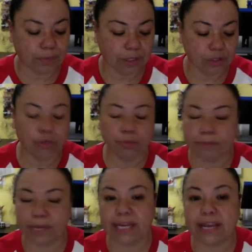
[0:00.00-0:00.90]
you
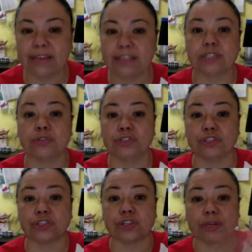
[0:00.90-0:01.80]
may not, as soon as you
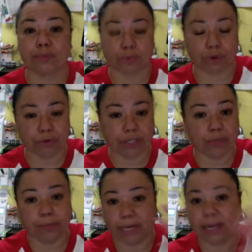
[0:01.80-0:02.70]
start embroidering, you
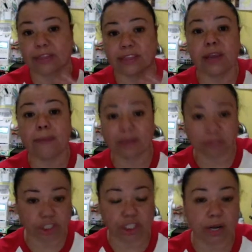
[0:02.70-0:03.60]
may not think about the
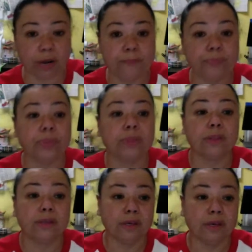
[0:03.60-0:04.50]
chair
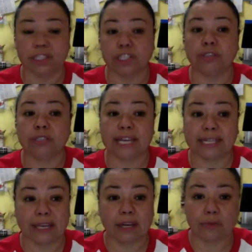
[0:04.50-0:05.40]
until like
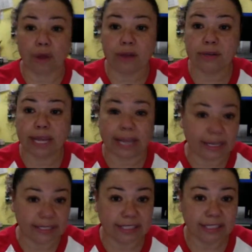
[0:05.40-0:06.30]
later on, like
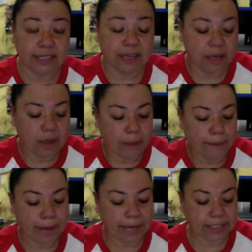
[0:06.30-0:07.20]
I did.
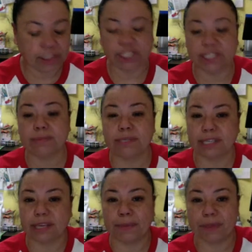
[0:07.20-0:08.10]
But just something to
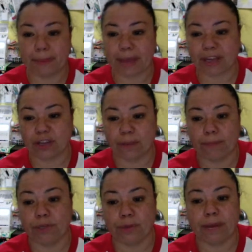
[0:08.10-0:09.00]
keep in the back of
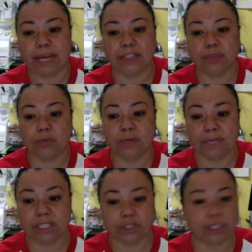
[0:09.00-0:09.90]
your mind. You want to
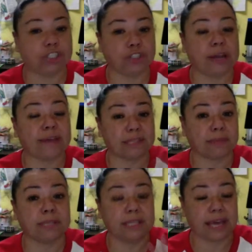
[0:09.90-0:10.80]
make sure that you have
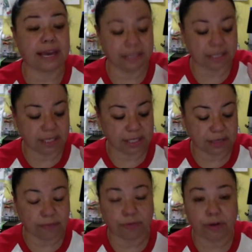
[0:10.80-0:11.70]
something that is
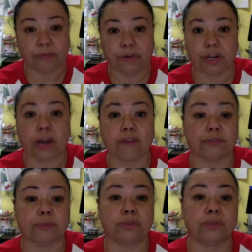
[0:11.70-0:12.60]
very, very
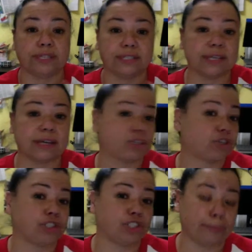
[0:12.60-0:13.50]
comfortable and it's not going to
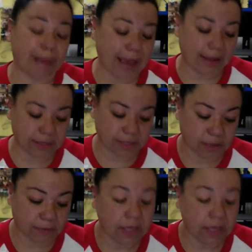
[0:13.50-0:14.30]
hurt your back and stuff.